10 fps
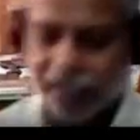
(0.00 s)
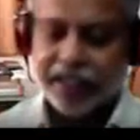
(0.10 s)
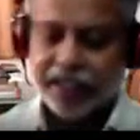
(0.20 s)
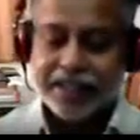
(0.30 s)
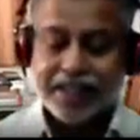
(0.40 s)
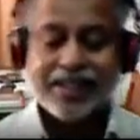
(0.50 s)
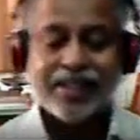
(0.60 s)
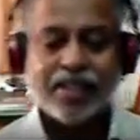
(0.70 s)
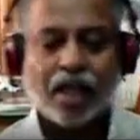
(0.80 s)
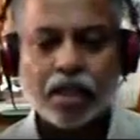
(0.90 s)
it senses
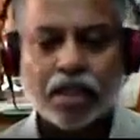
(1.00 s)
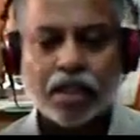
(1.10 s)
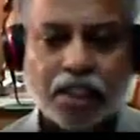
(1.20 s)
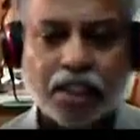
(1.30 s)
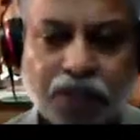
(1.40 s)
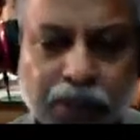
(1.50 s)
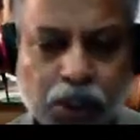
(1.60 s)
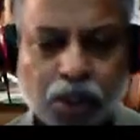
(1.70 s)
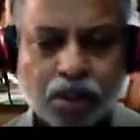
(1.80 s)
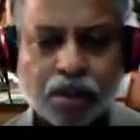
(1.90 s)
all that
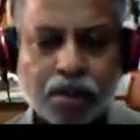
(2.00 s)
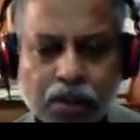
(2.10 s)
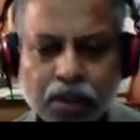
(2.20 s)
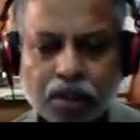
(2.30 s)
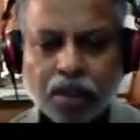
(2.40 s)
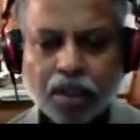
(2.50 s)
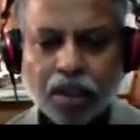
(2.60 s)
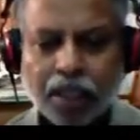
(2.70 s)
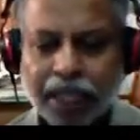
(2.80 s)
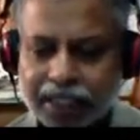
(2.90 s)
information
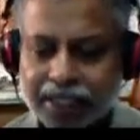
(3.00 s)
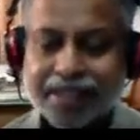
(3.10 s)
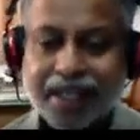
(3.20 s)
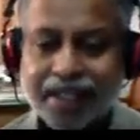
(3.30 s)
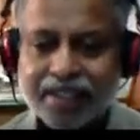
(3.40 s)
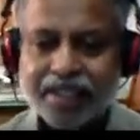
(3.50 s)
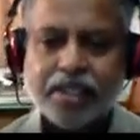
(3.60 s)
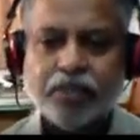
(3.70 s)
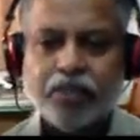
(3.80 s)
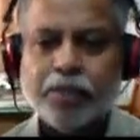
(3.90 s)
and it sends as
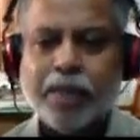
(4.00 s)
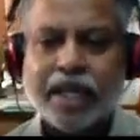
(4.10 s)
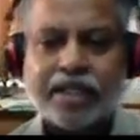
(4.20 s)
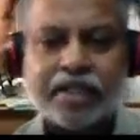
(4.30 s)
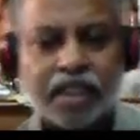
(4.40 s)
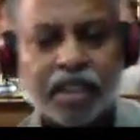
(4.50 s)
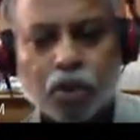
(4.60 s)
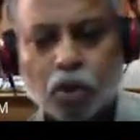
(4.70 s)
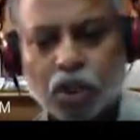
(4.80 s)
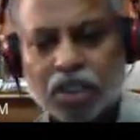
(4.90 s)
a feedback signal
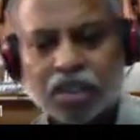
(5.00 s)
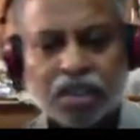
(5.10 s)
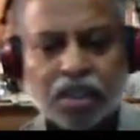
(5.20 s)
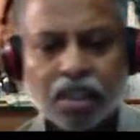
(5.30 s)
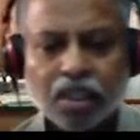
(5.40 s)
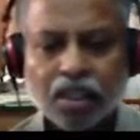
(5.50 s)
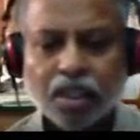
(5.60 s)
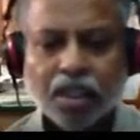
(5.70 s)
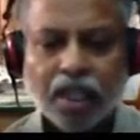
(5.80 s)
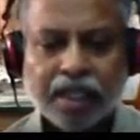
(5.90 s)
to us,
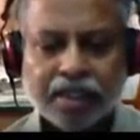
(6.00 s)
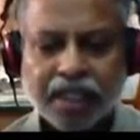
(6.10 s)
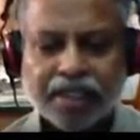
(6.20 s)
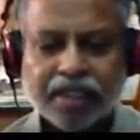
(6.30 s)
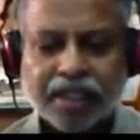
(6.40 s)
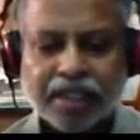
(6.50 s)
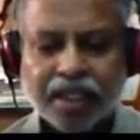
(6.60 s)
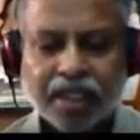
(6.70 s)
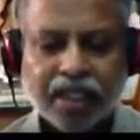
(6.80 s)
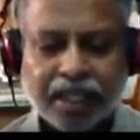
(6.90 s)
and that
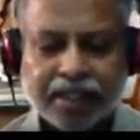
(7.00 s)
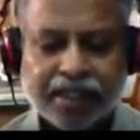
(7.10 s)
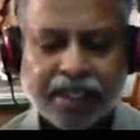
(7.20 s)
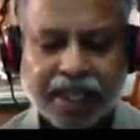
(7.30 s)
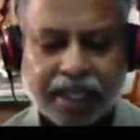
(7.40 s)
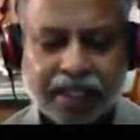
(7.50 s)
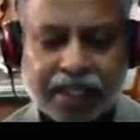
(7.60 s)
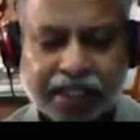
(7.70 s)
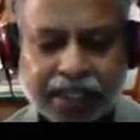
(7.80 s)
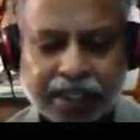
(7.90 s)
signal at the other
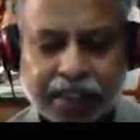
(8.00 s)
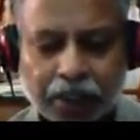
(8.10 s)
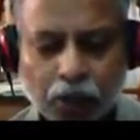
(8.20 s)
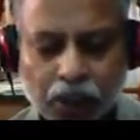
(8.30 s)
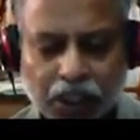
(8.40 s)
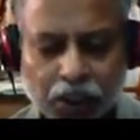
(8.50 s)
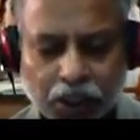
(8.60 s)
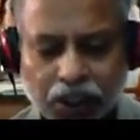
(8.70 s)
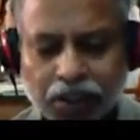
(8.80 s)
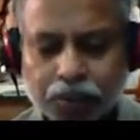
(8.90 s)
detector
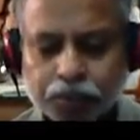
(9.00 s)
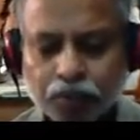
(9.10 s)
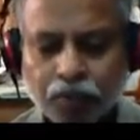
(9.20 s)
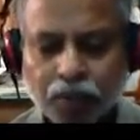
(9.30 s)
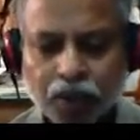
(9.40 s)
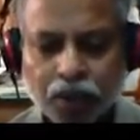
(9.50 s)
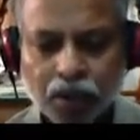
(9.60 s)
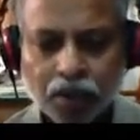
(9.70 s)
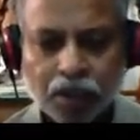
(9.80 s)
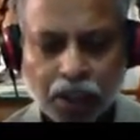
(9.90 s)
location,
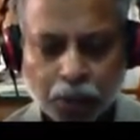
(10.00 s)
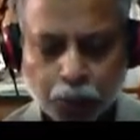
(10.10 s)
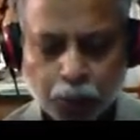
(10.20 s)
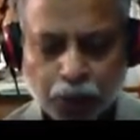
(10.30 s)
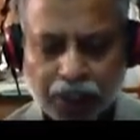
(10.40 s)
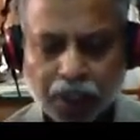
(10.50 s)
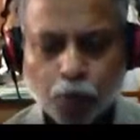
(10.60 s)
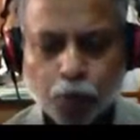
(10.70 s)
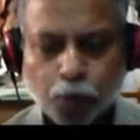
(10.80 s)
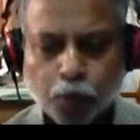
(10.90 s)
the input and
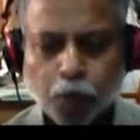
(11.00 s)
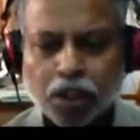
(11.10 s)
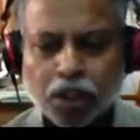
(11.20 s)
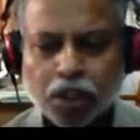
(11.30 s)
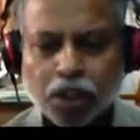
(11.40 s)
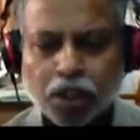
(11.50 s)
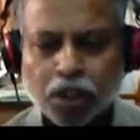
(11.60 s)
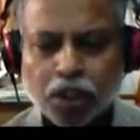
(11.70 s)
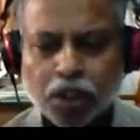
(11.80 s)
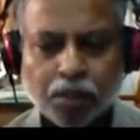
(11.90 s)
output, both the things are
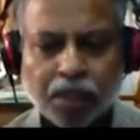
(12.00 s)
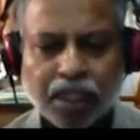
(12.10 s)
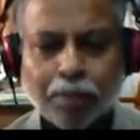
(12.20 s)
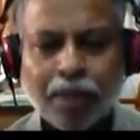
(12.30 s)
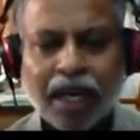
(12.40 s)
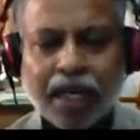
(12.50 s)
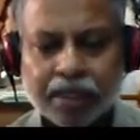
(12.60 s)
going to be compared.